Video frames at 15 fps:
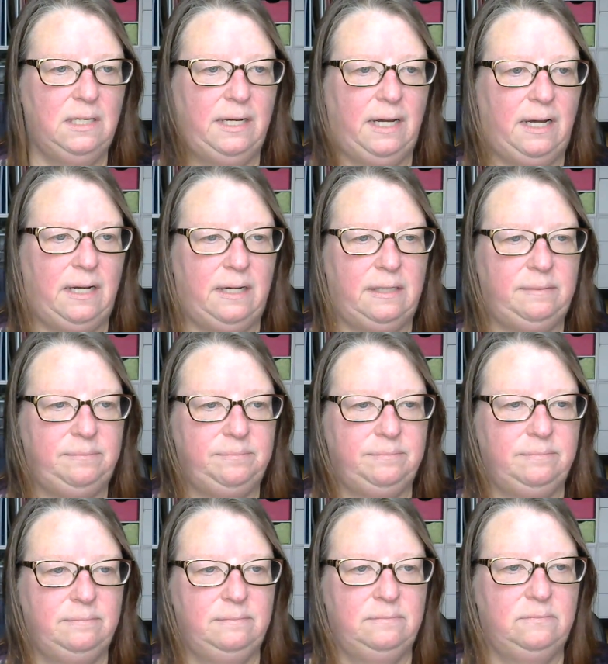uh,
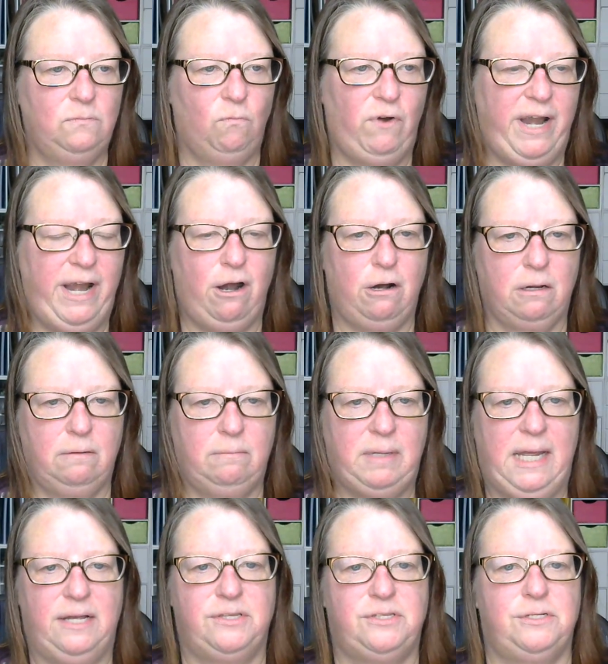rare
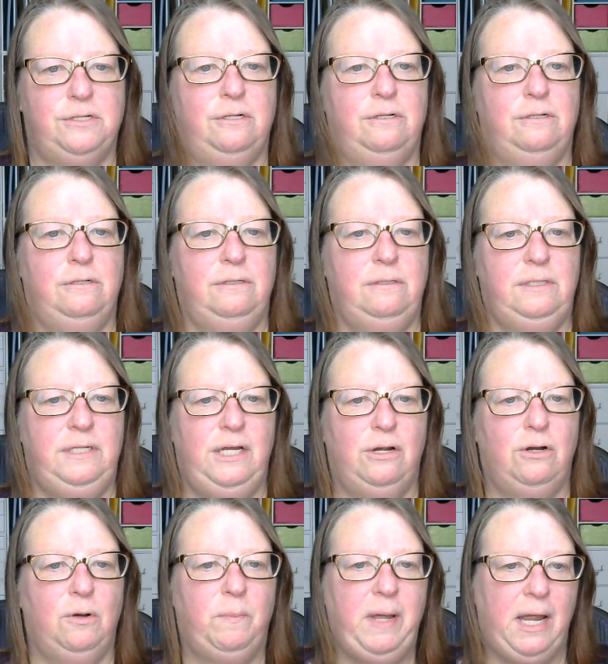cancer near
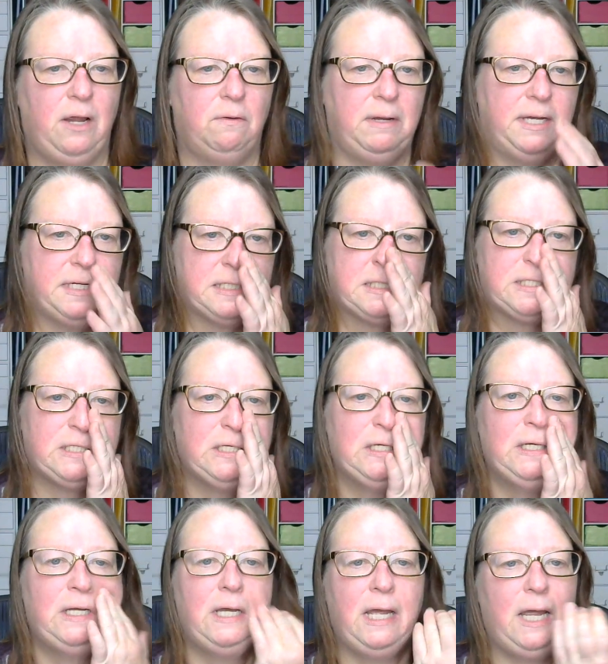her pancreas,
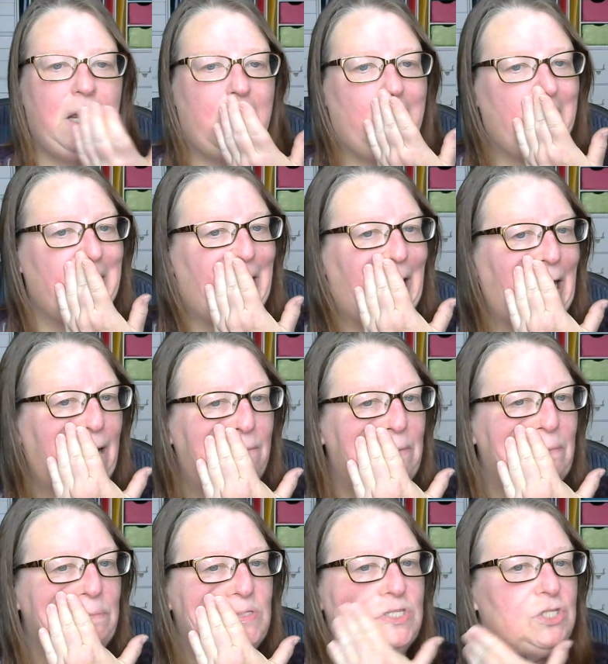and
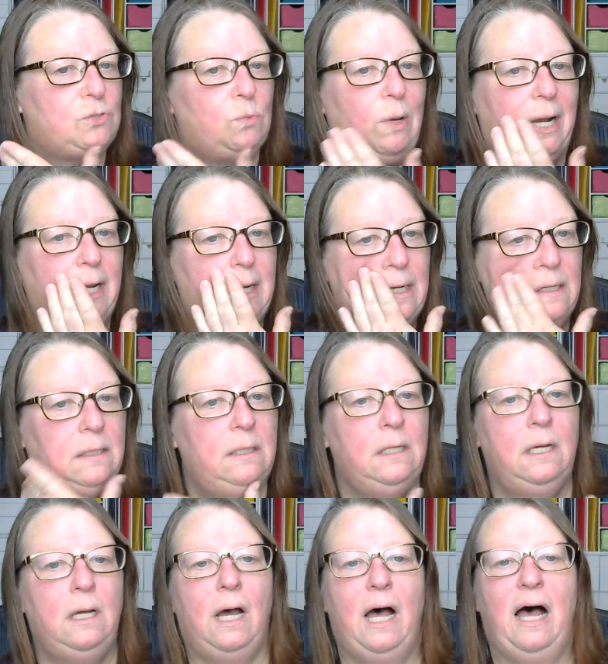I'm sweating.
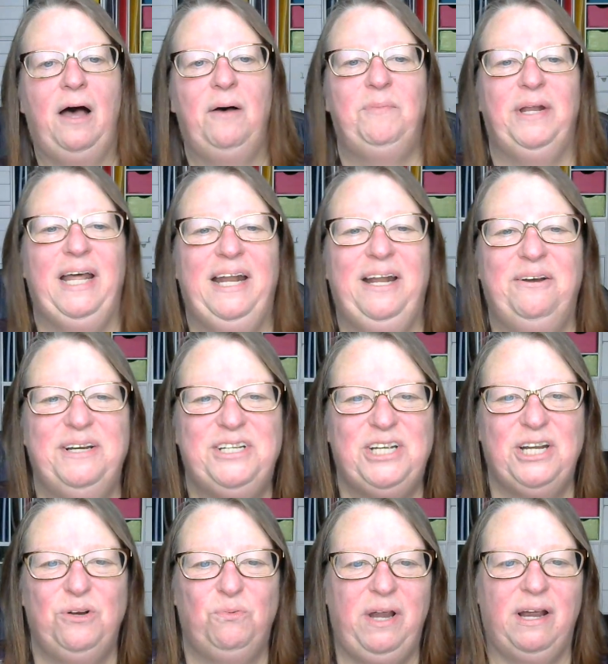But anyway,
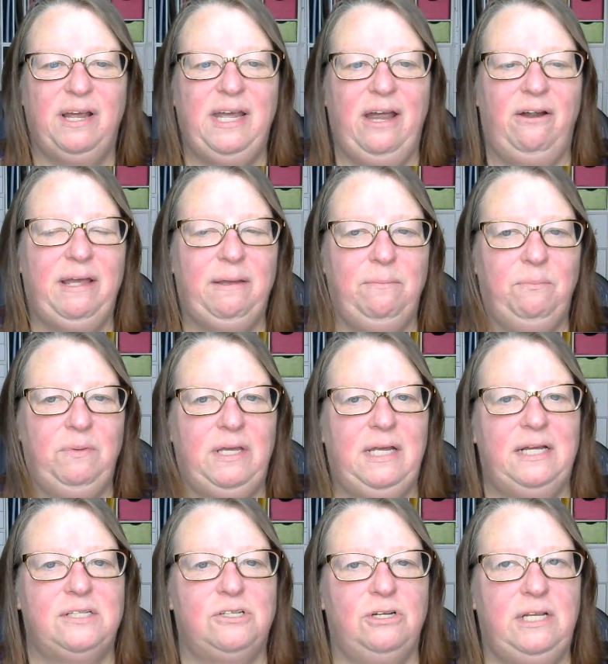she had a rare
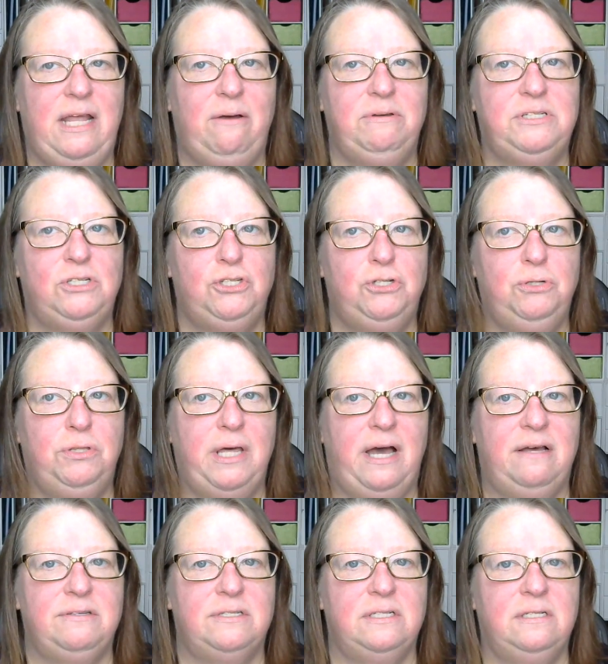cancer, and that was in
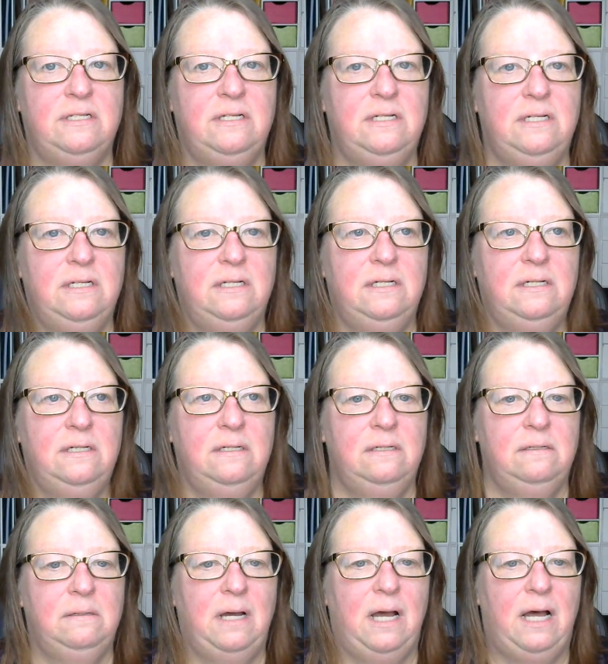
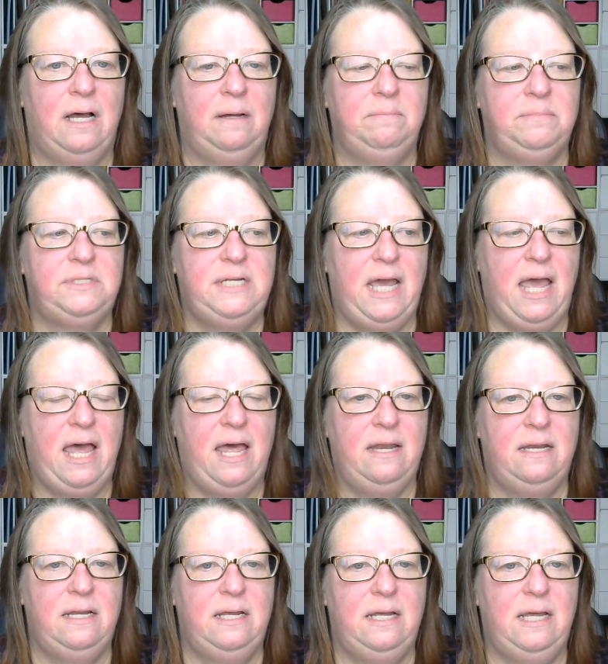
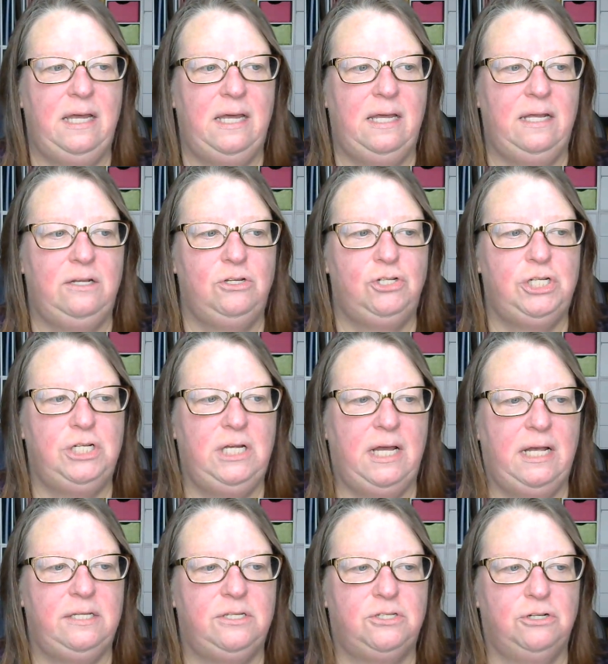2010, and she
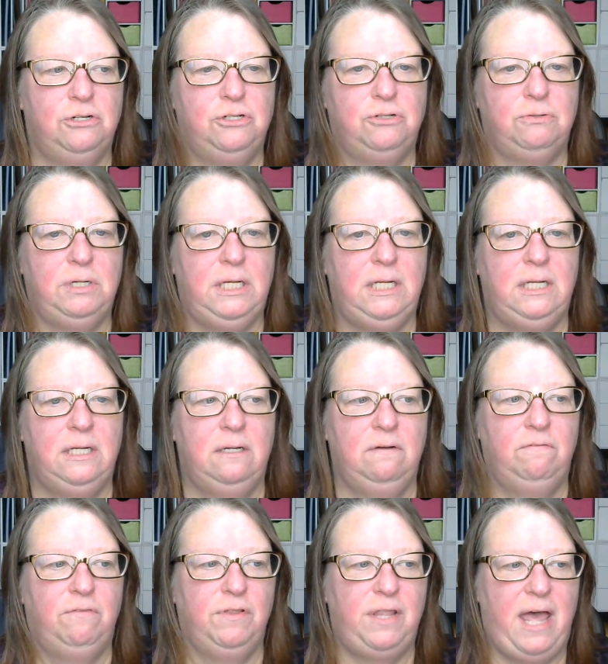had surgery
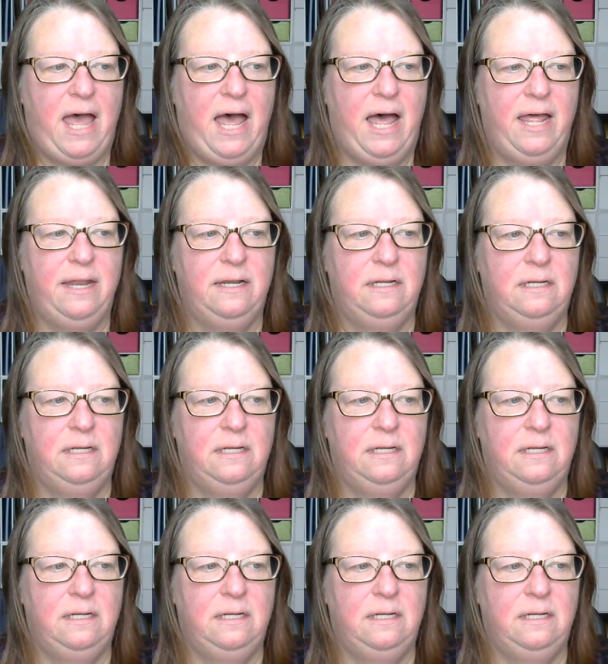for that